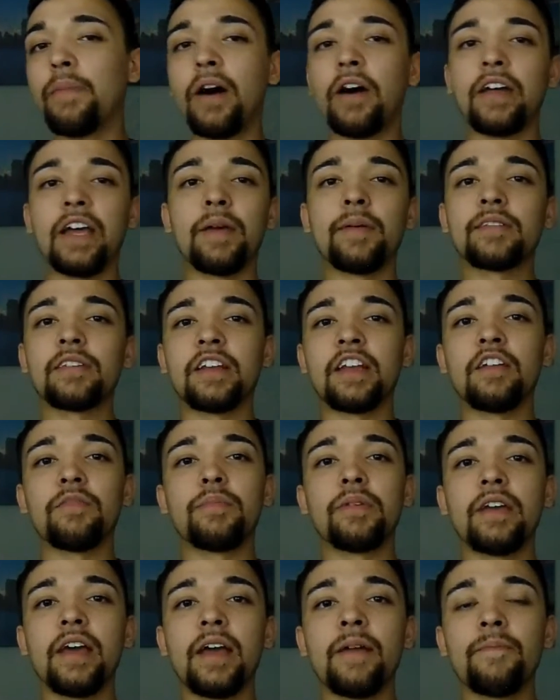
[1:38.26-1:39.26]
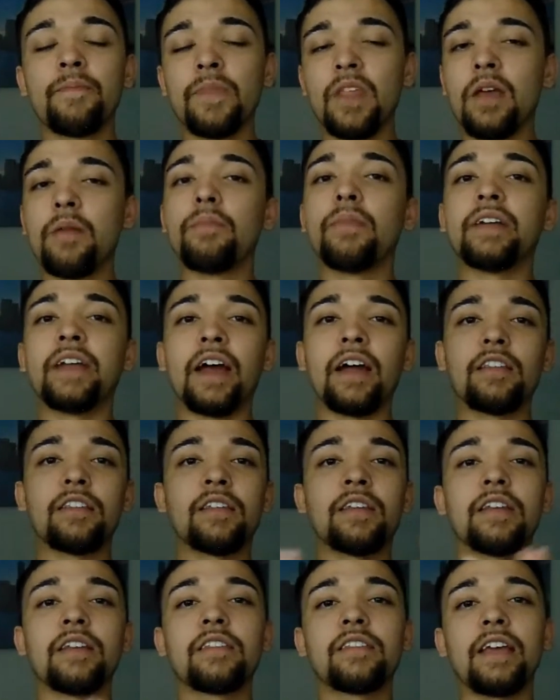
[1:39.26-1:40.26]
about Amazon F B A. But yeah,
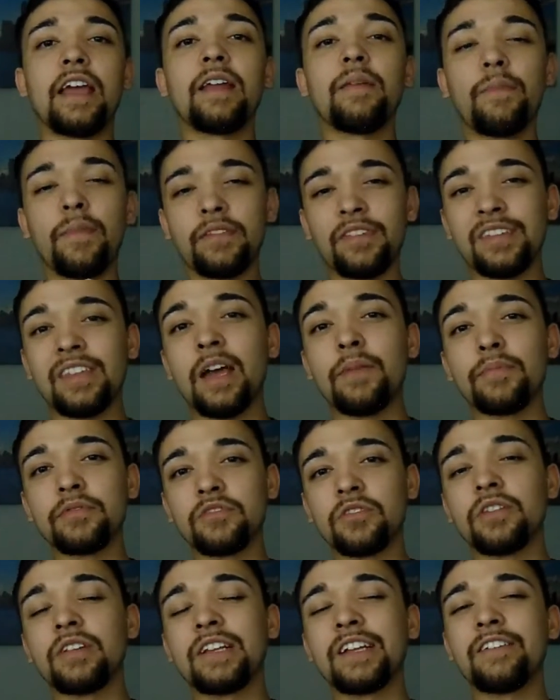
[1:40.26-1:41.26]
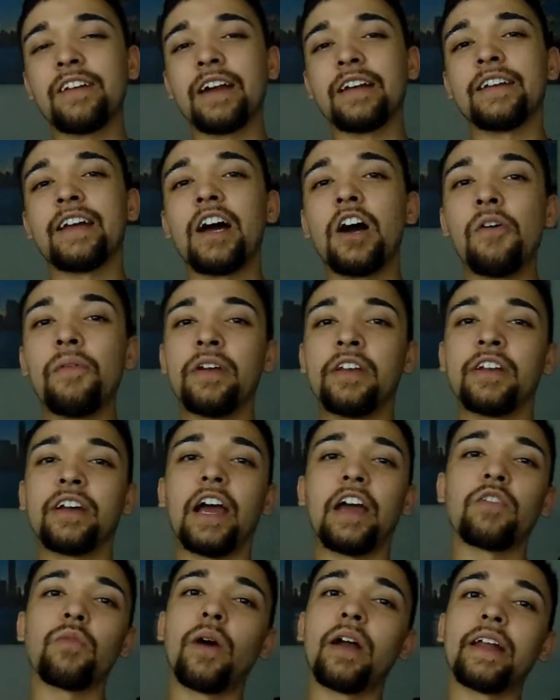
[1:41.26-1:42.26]
it's an insane business opportunity right now, and you
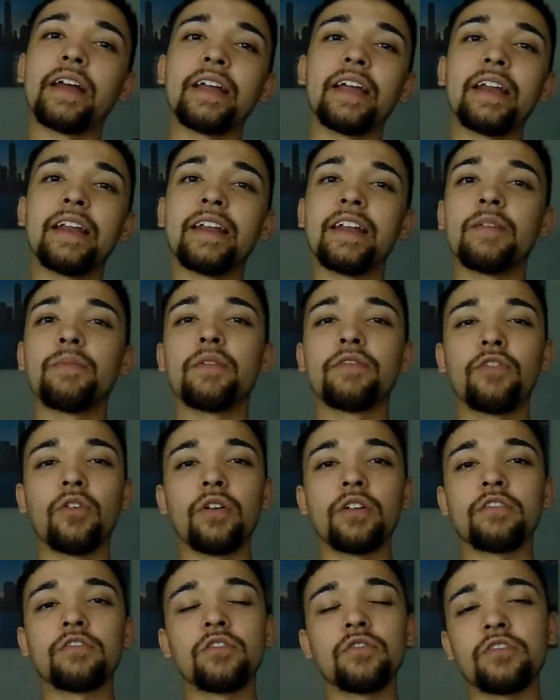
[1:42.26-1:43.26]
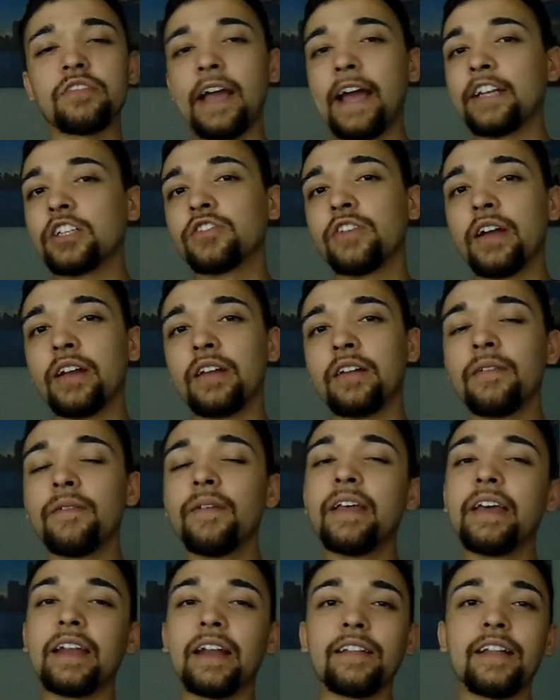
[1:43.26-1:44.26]
guys want to get it in before it's too
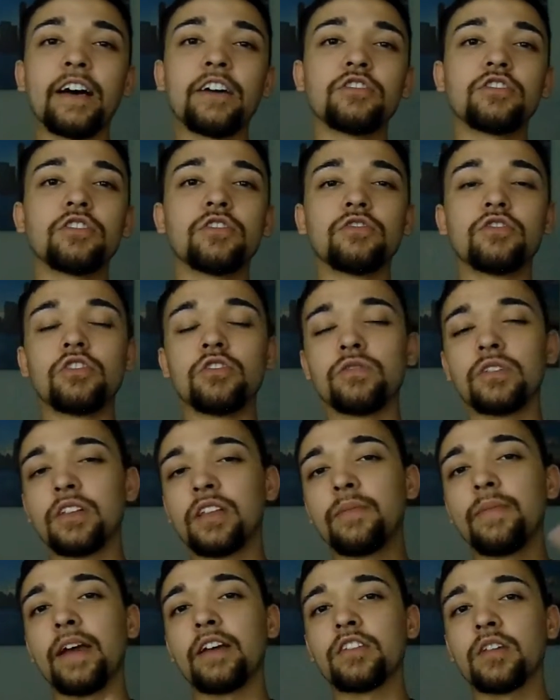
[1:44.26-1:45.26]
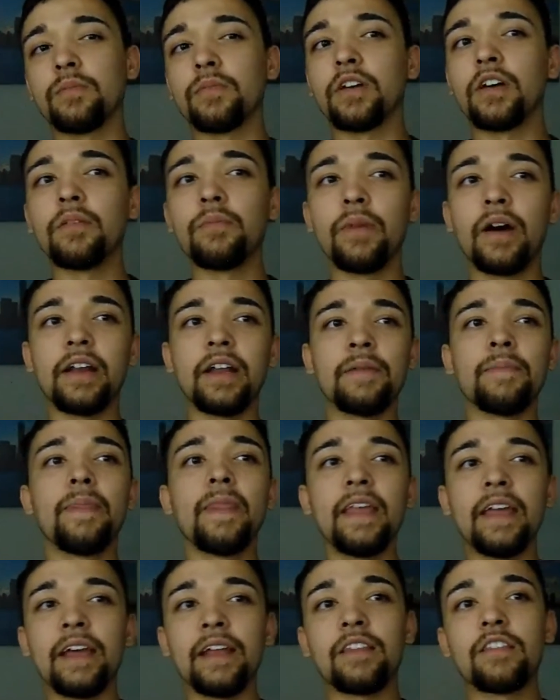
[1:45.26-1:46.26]
saturated. It allows you to really make some good money.
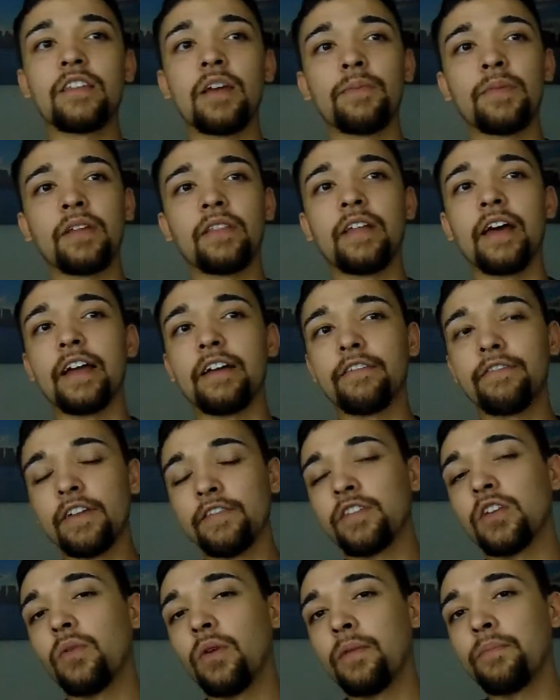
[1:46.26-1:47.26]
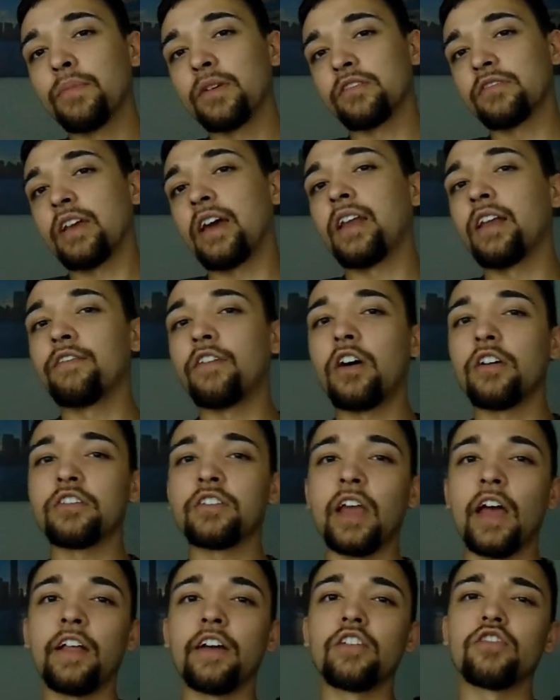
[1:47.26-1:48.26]
It's something like fifty-one percent of all
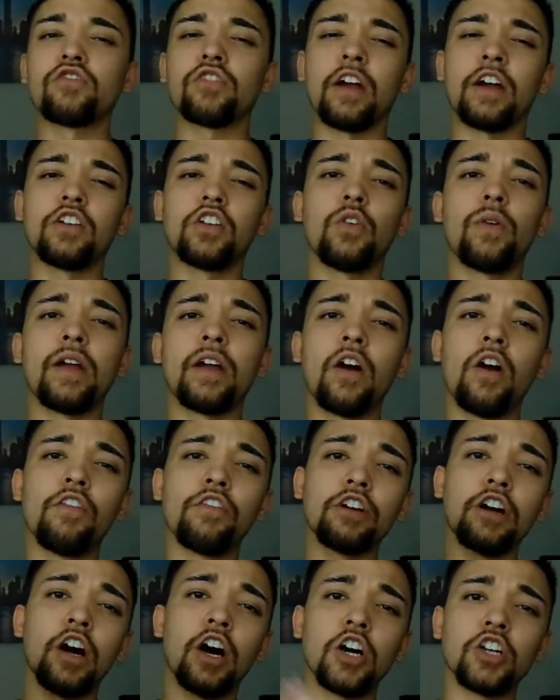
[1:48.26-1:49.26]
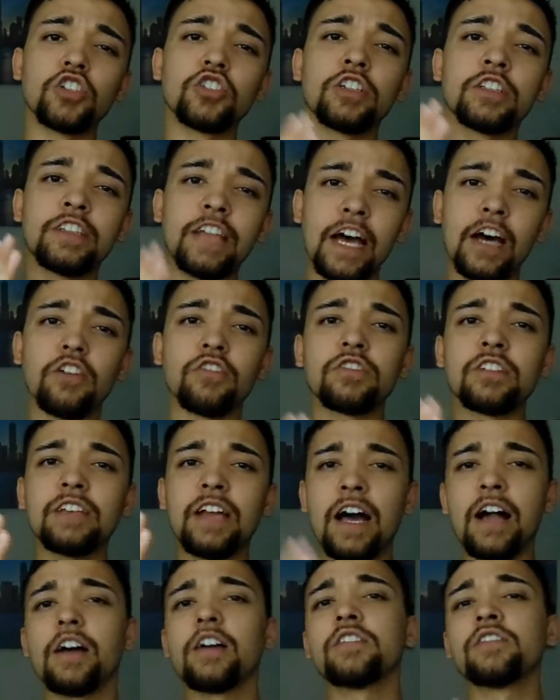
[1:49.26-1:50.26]
sellers are doing over one hundred thousand
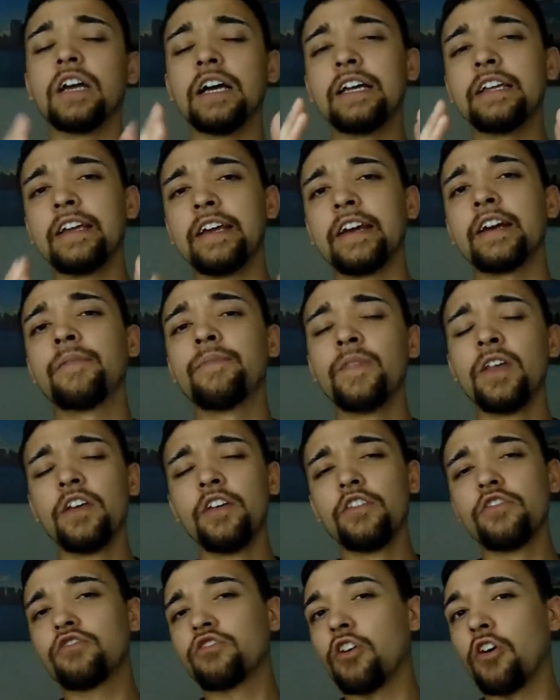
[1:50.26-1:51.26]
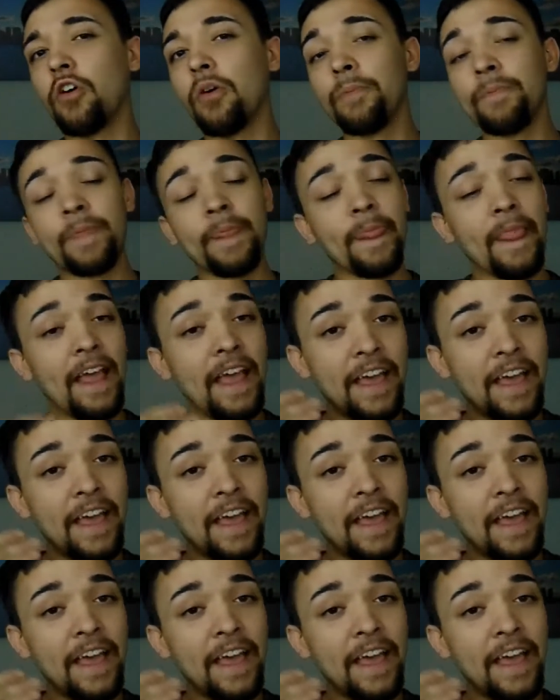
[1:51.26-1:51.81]
dollars a year. So